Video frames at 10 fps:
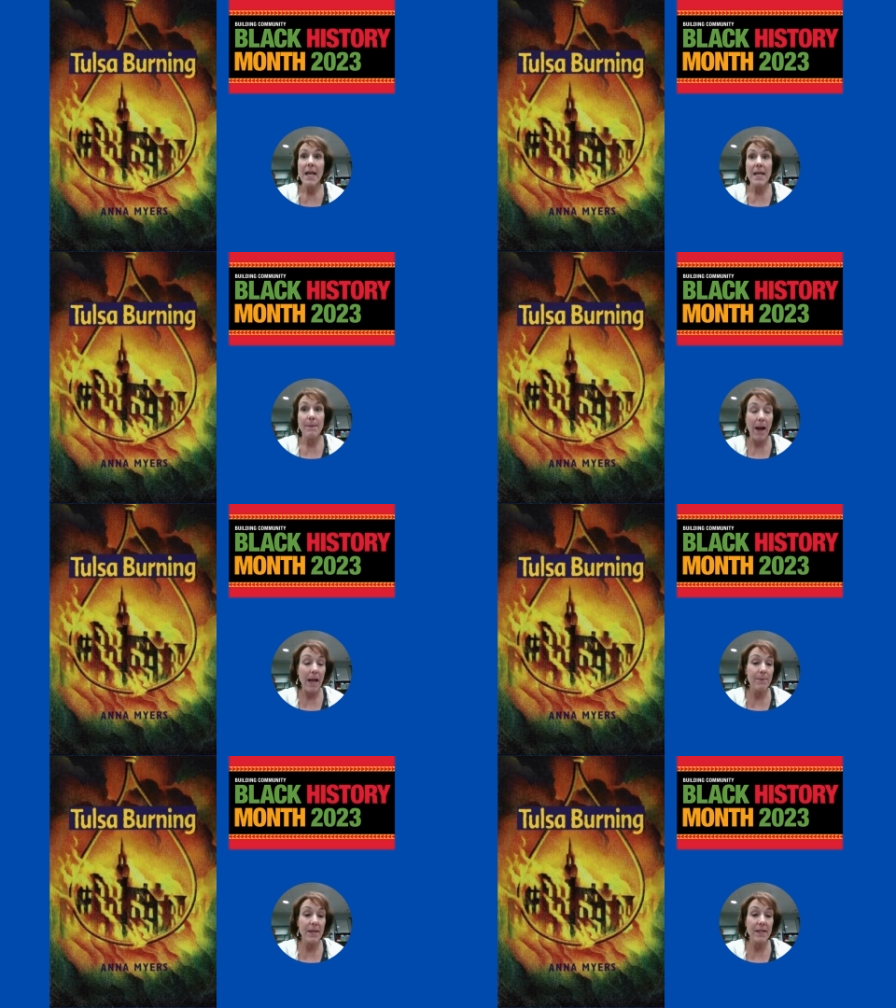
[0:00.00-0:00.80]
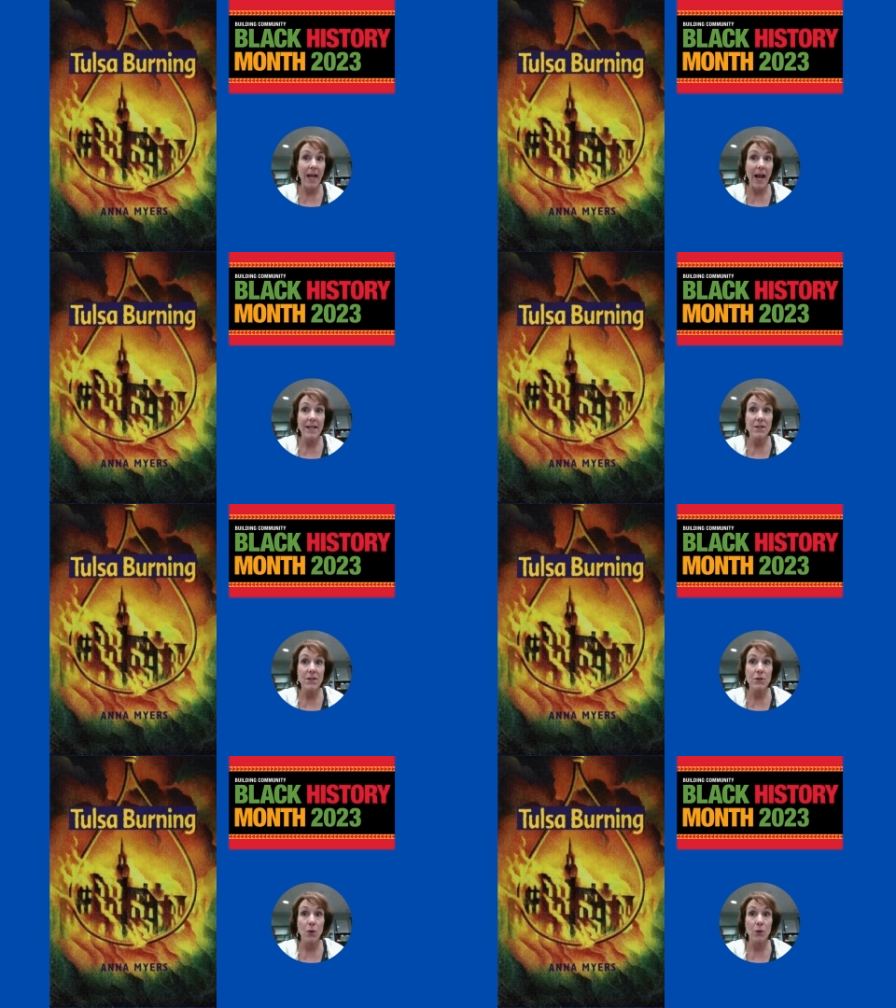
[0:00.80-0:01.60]
He might be nine
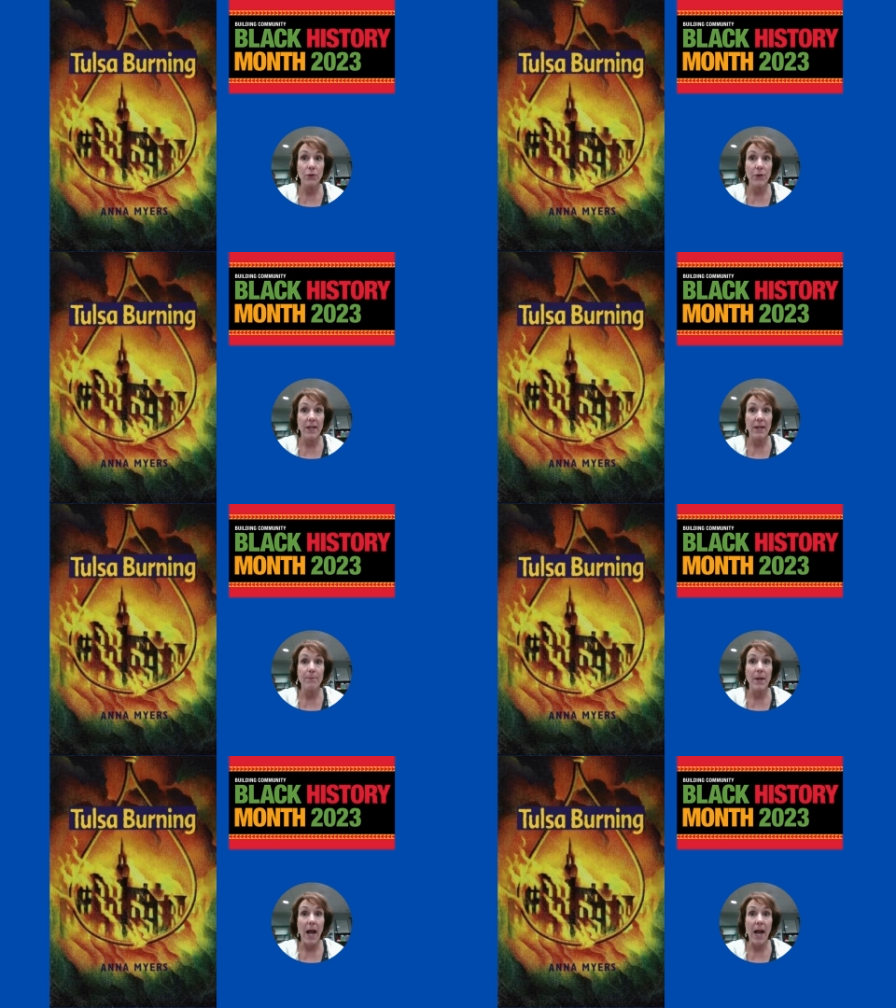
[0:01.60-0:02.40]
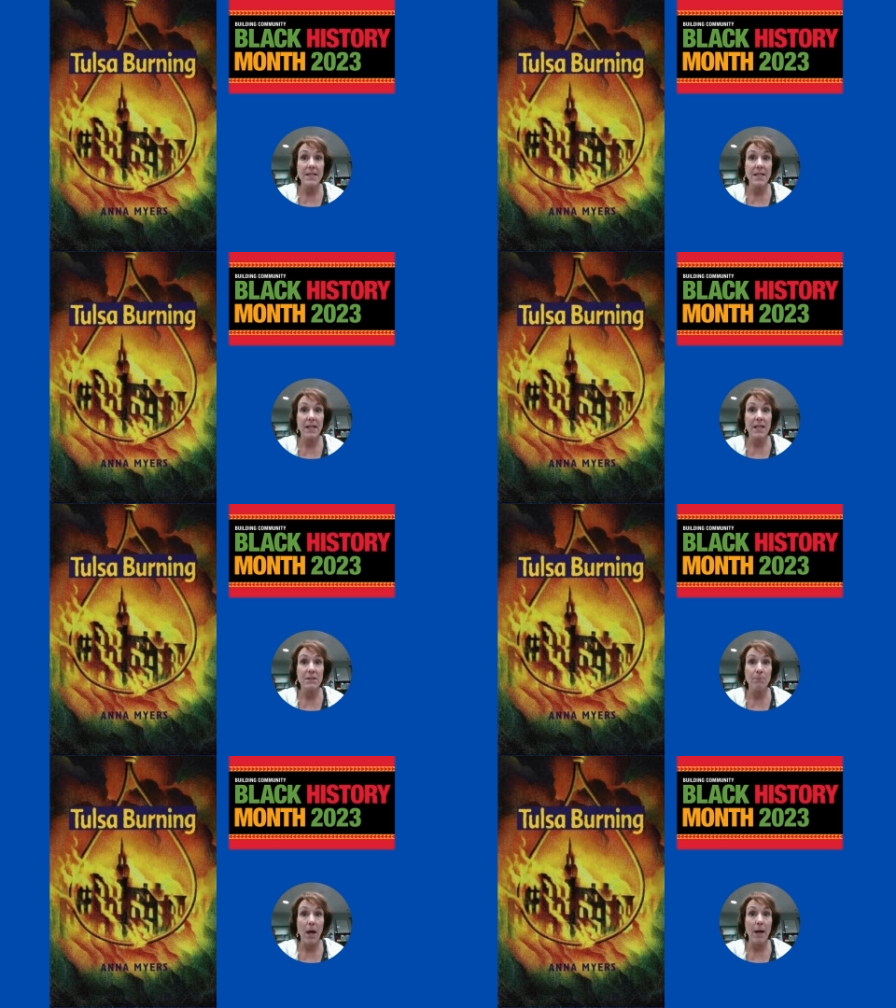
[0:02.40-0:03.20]
years older than him, but Isaac and
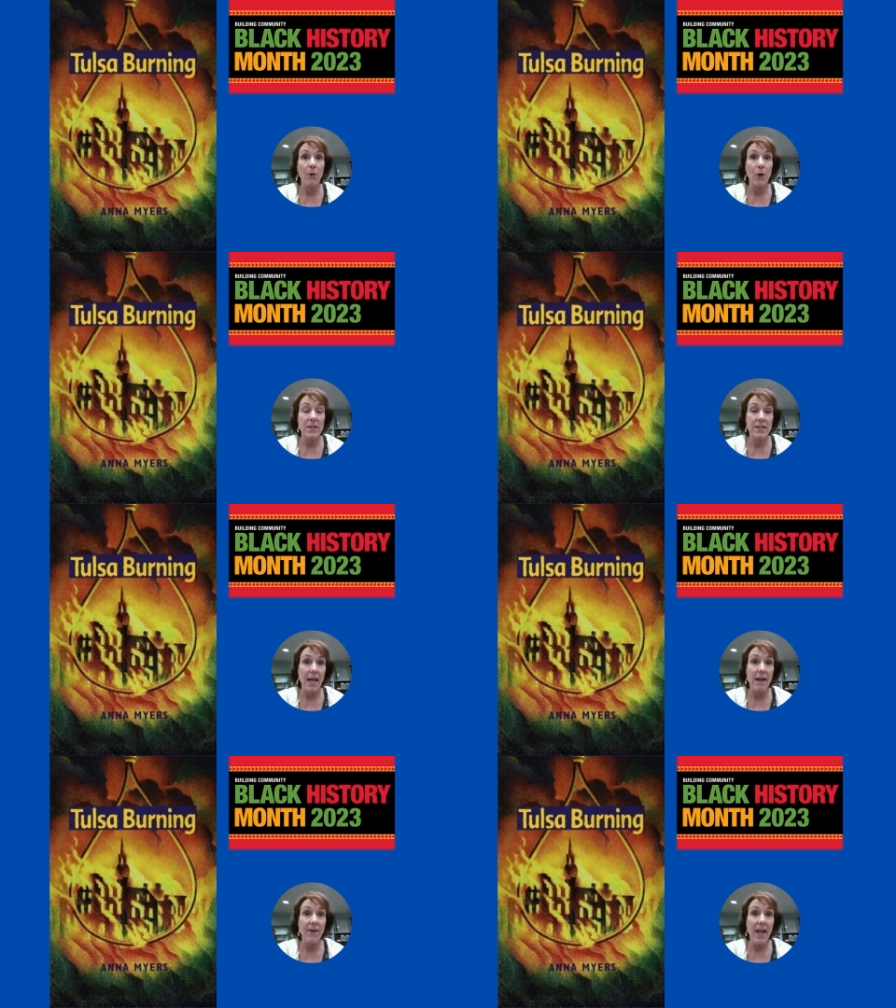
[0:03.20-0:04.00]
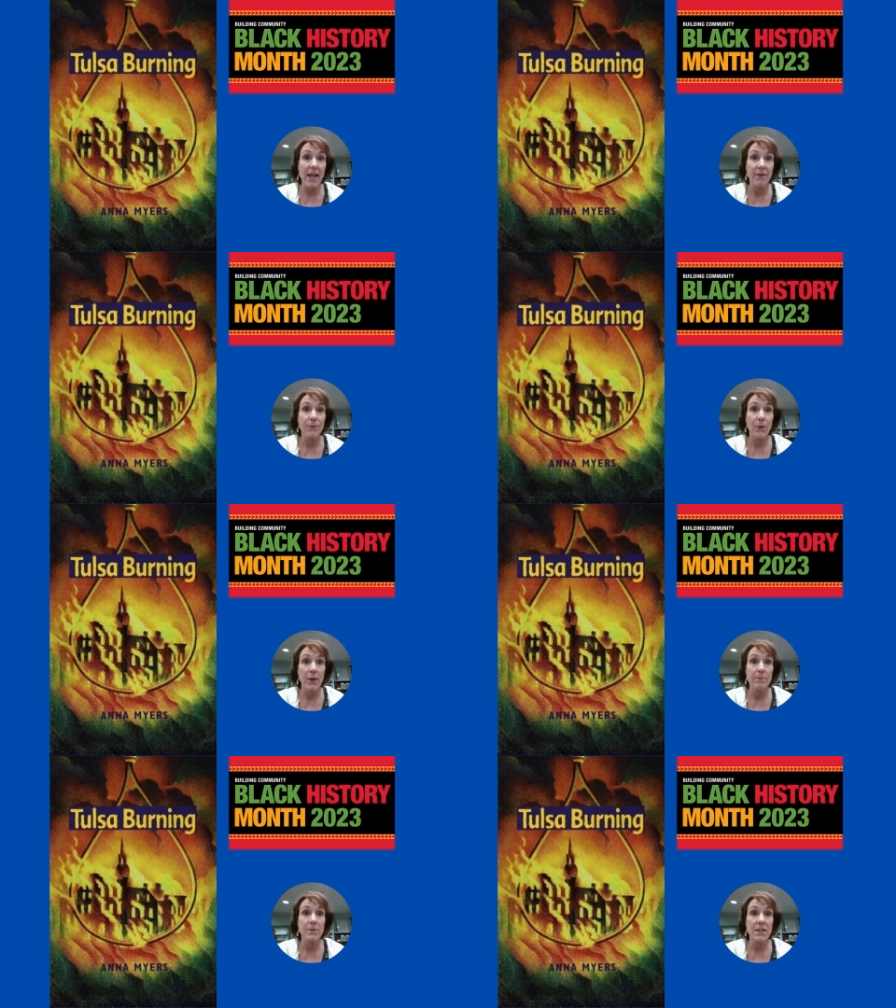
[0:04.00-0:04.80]
his mom are a safe haven for
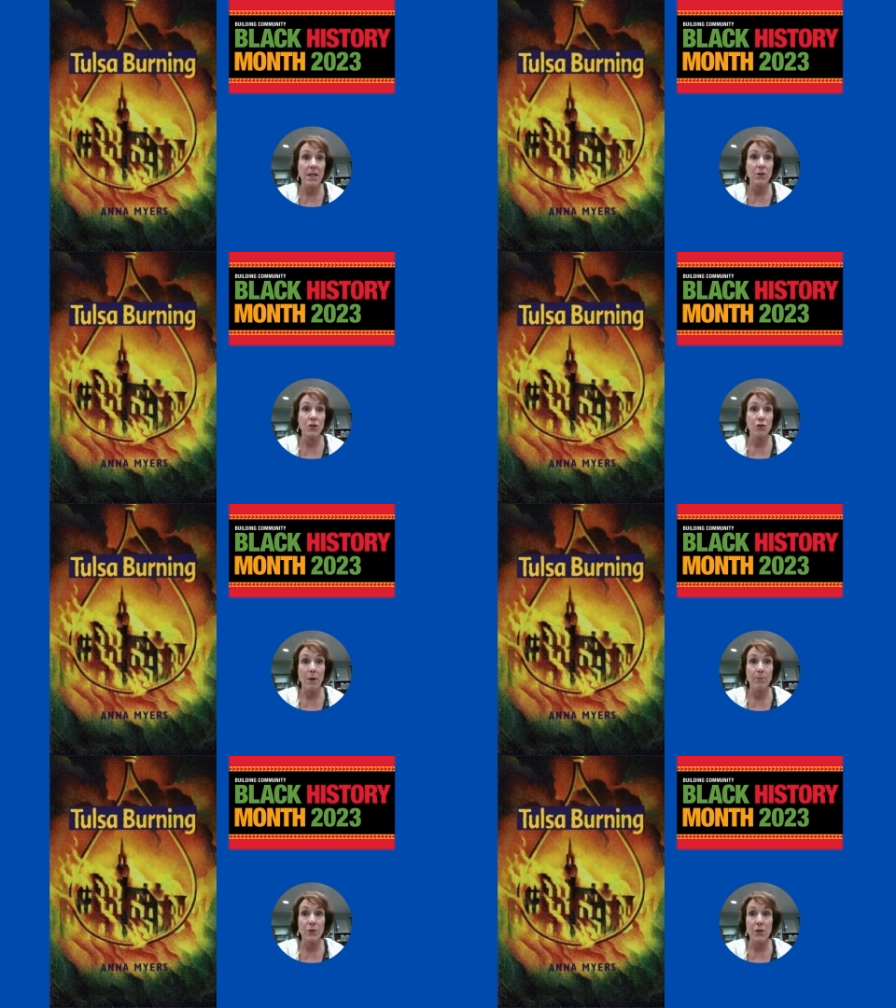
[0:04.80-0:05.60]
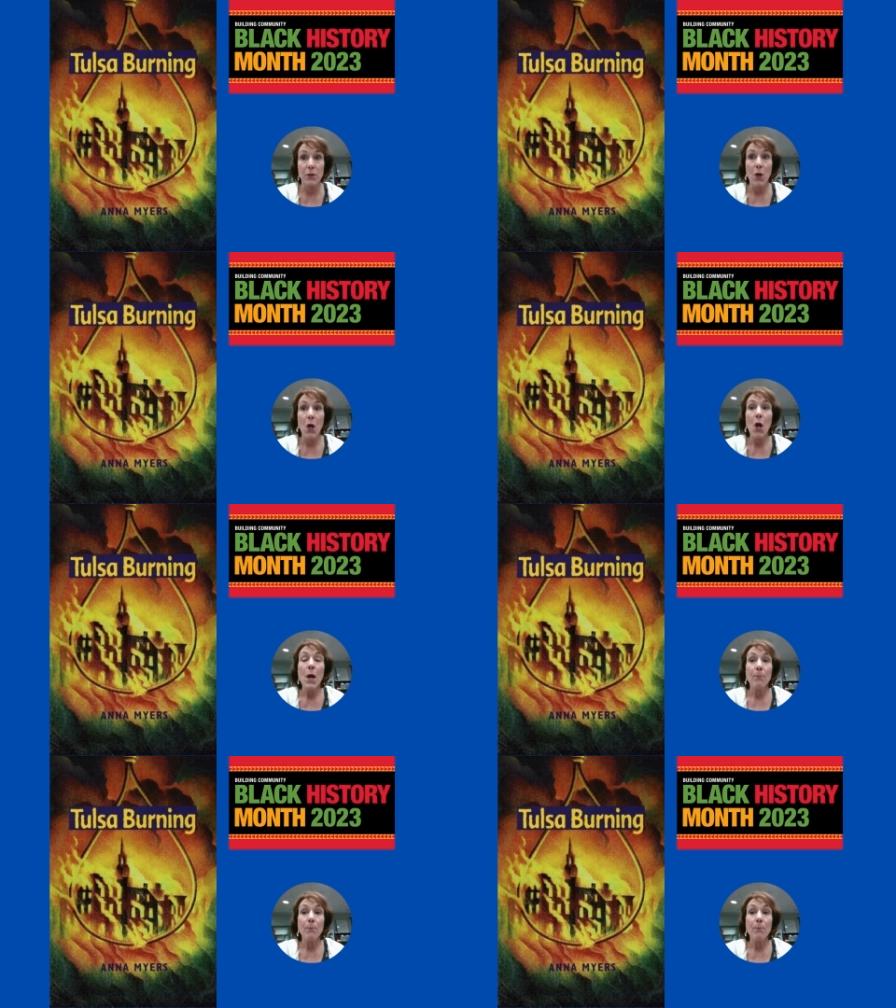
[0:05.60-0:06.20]
him to tell his trouble to.